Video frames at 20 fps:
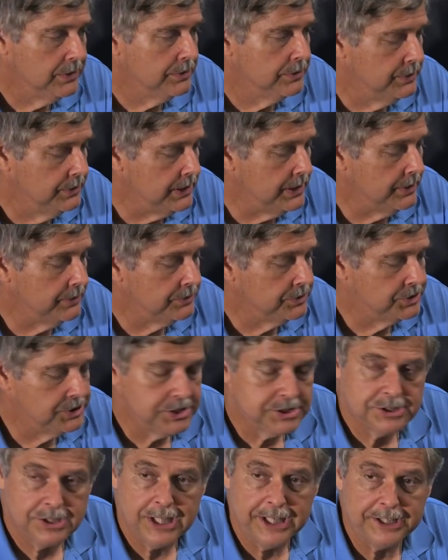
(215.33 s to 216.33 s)
Now,
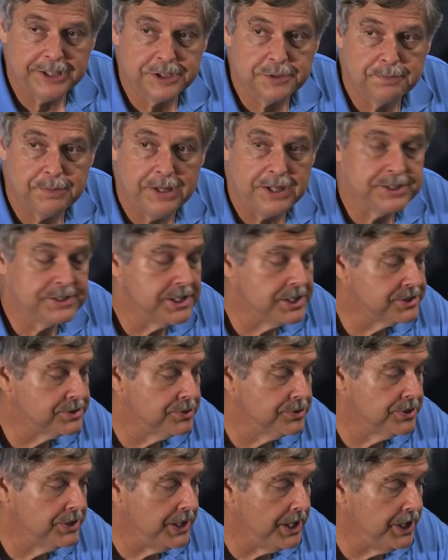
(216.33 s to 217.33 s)
just like its
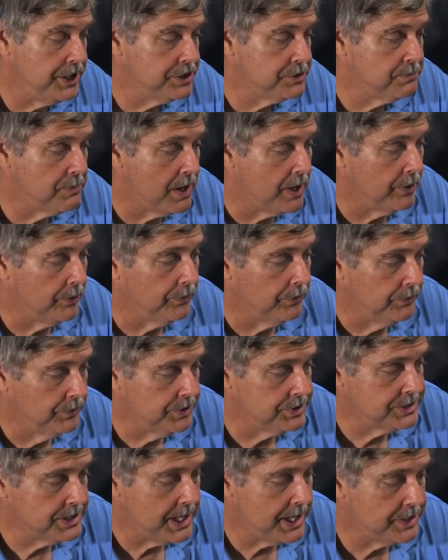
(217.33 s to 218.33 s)
predecessor, the H model,
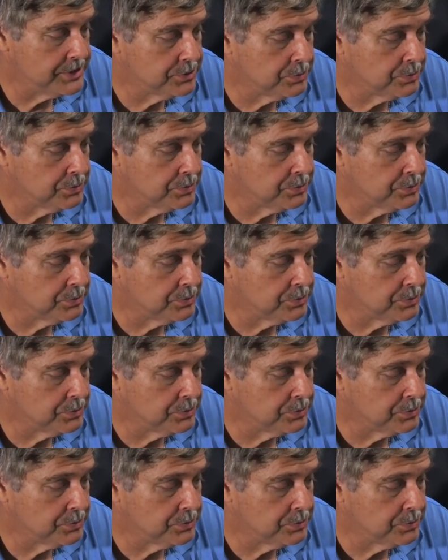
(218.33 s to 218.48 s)
this has